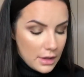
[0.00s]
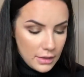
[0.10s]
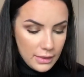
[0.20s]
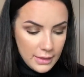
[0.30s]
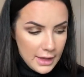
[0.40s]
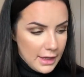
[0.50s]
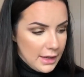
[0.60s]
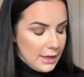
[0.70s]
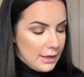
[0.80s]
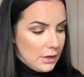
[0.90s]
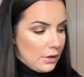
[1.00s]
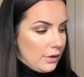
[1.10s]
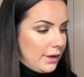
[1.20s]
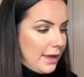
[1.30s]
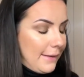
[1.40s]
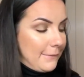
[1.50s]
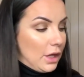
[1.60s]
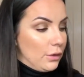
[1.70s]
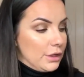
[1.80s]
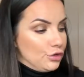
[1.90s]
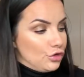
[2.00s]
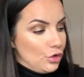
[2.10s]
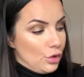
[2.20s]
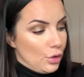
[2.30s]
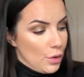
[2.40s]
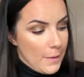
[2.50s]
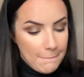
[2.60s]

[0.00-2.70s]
And then I am going to